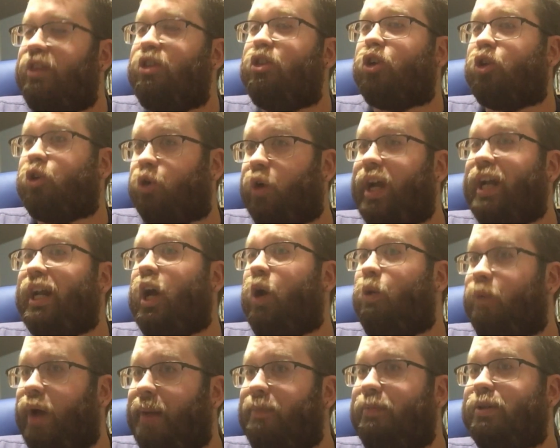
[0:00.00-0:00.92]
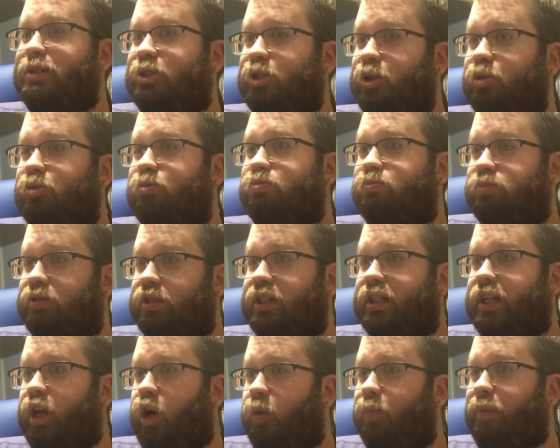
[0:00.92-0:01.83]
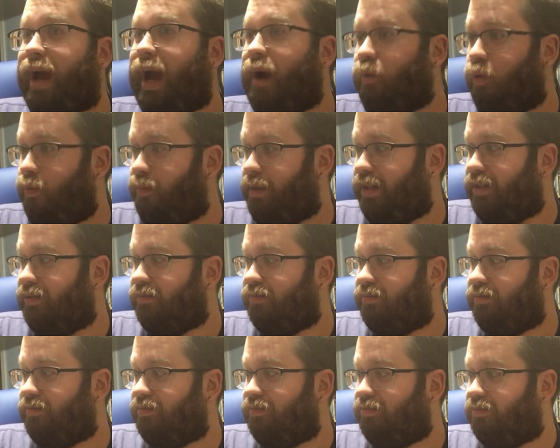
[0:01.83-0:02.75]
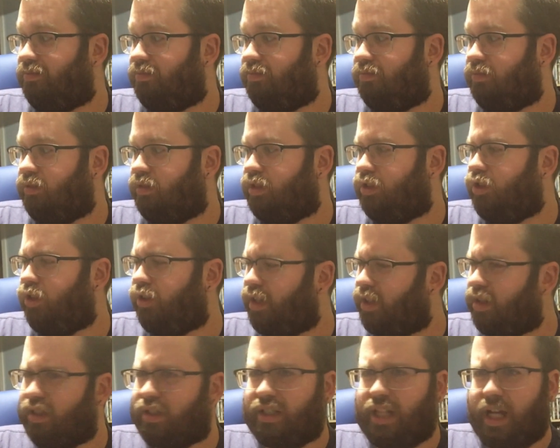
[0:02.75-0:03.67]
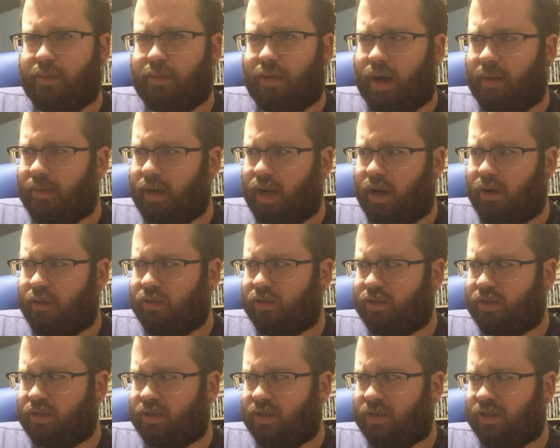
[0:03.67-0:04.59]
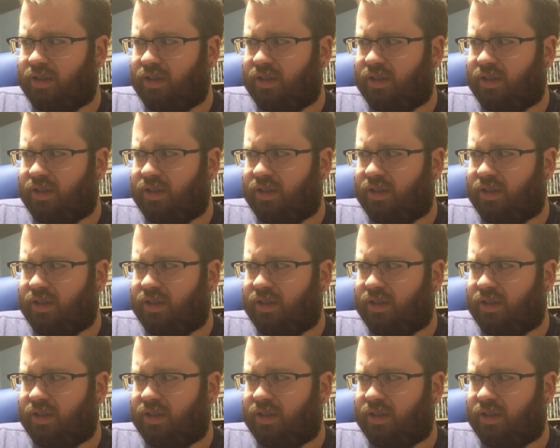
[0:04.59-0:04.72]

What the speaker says: And they're creating a weapon to kill Batwoman. Do you think the stepmom knows?